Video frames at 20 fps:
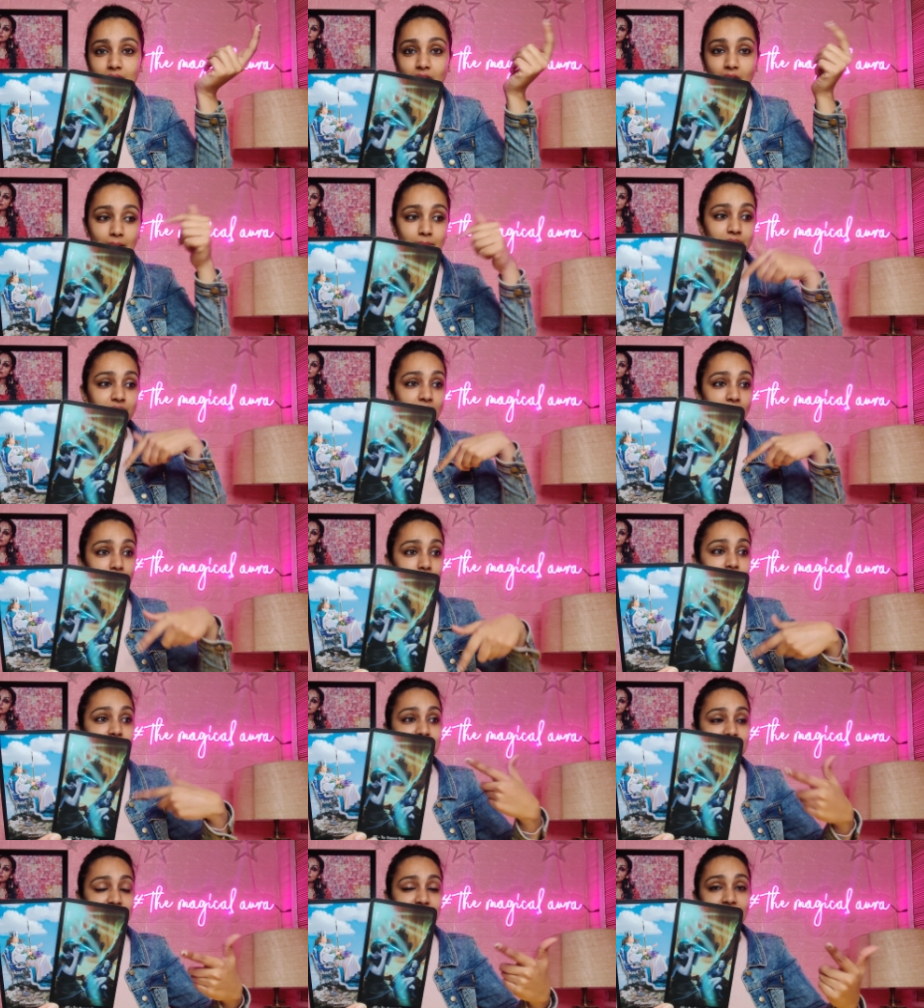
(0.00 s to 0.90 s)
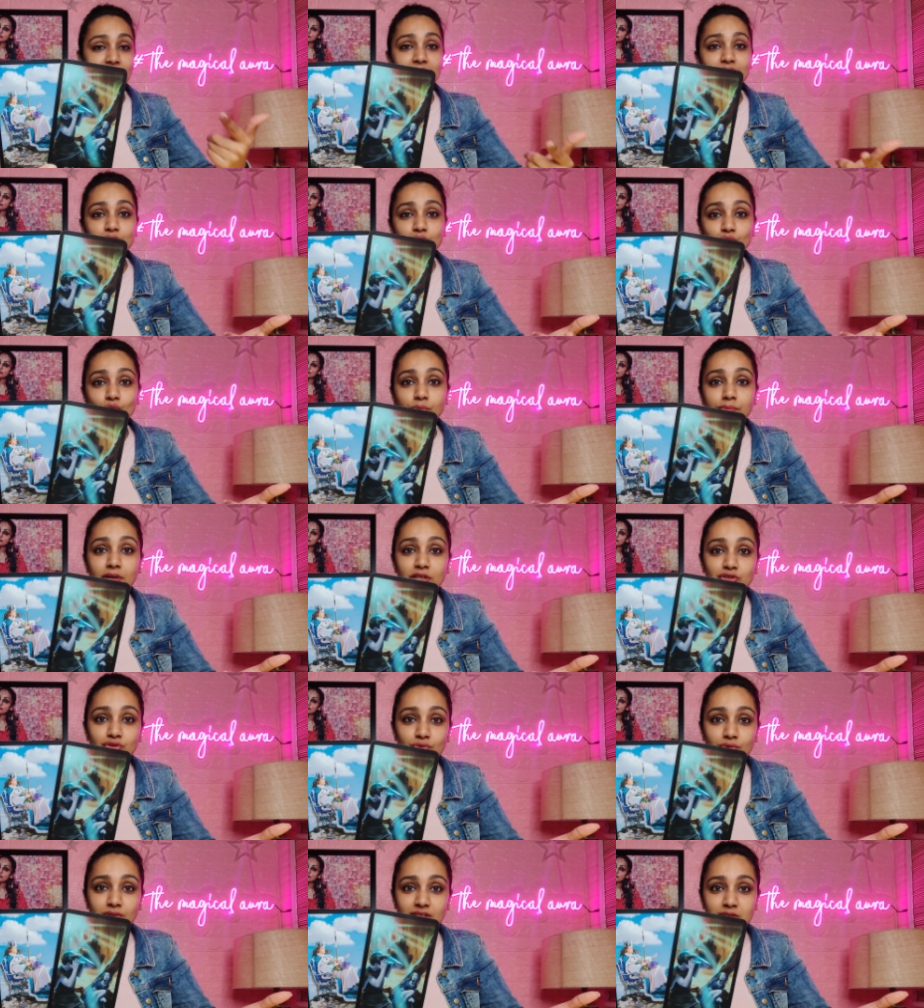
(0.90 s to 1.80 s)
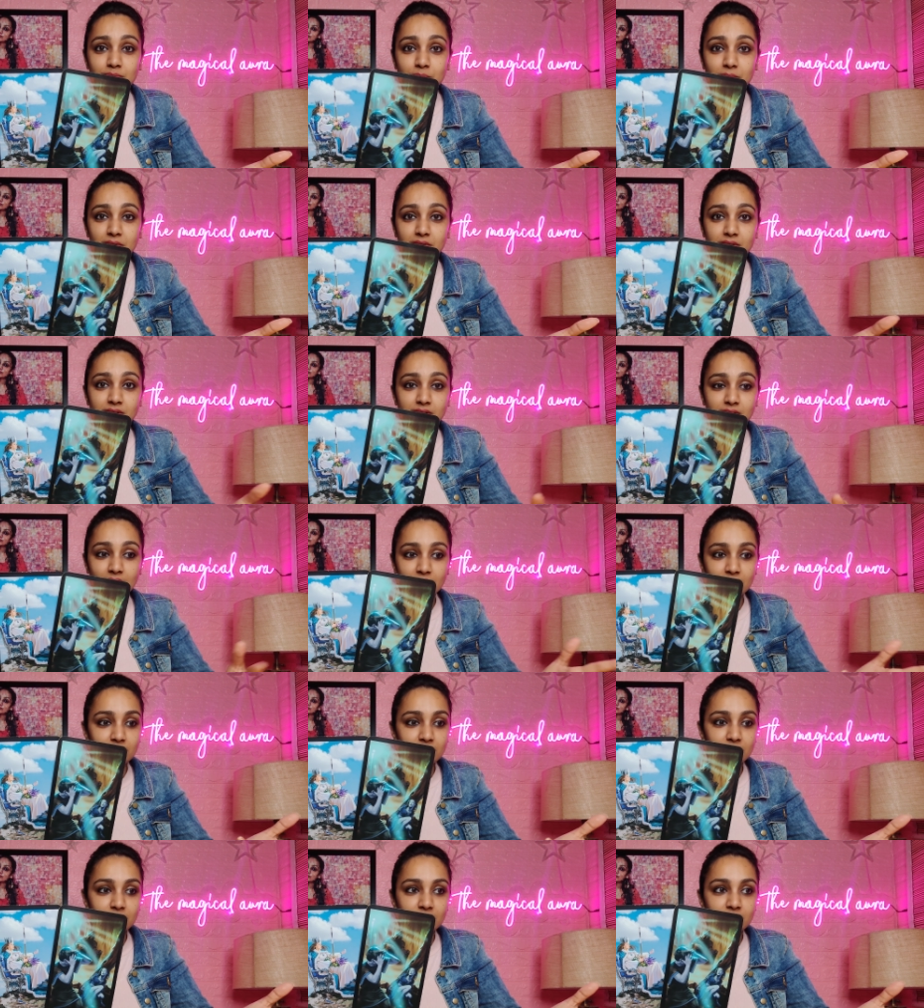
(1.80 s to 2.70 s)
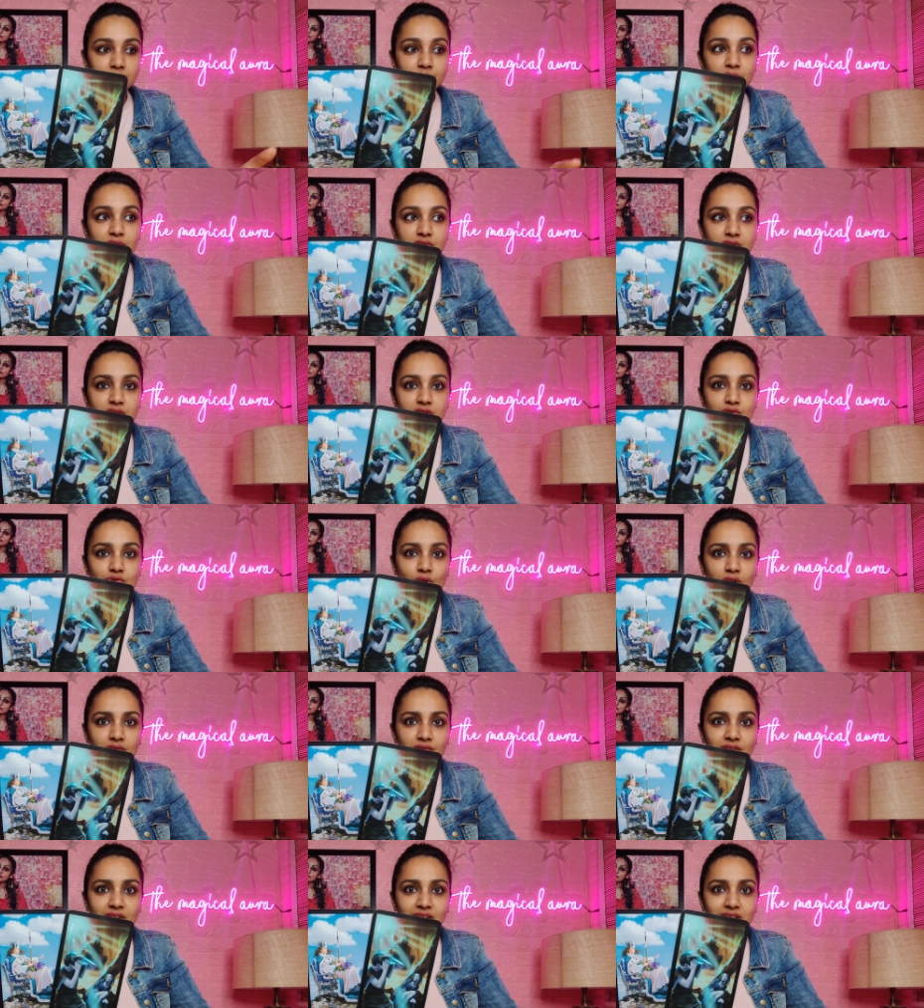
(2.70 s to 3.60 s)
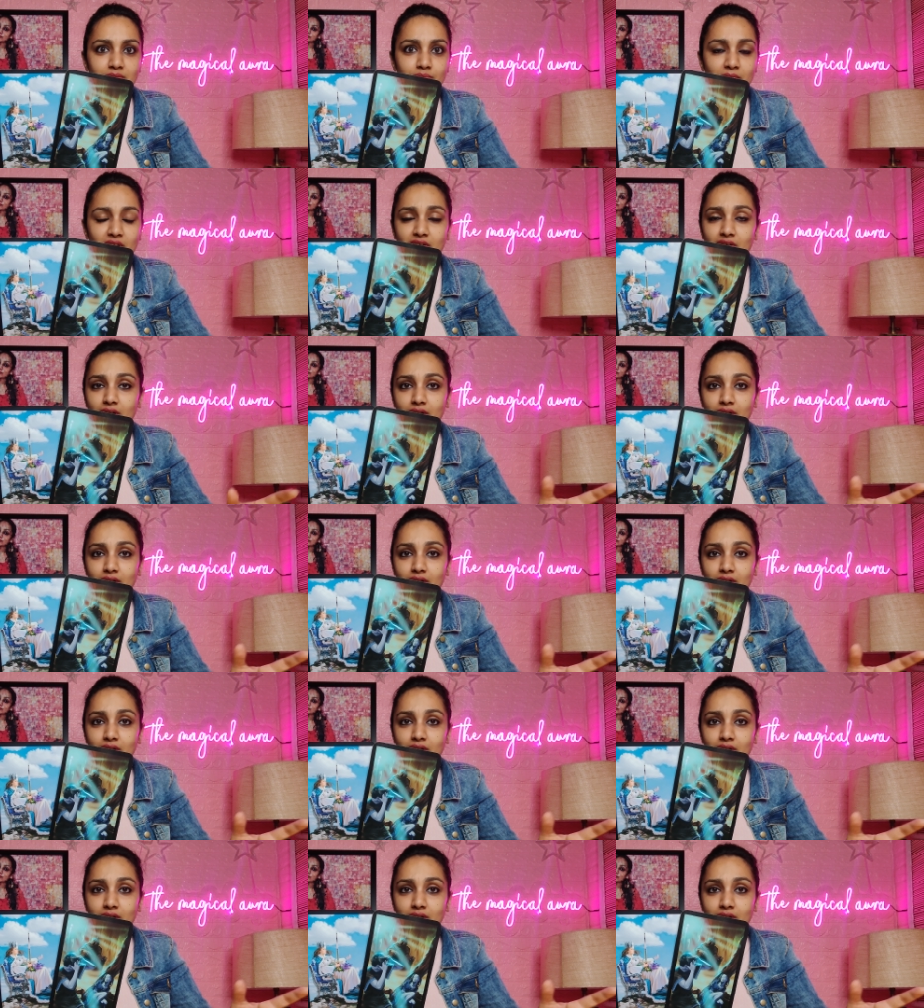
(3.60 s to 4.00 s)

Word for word: I'm, I'm saying too much to this person, and this person is not even ex